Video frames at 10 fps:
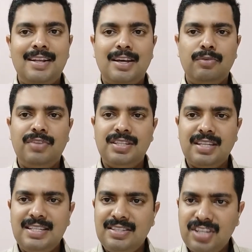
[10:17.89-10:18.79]
Now
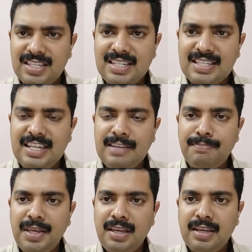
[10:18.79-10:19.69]
this is just a
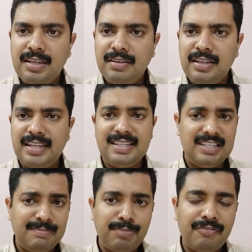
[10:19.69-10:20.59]
sneak peek as a
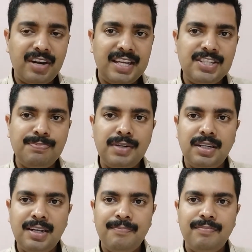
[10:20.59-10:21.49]
tip of an
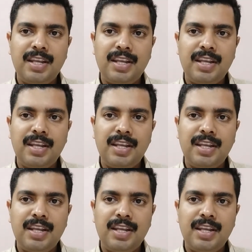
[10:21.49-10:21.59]
iceberg.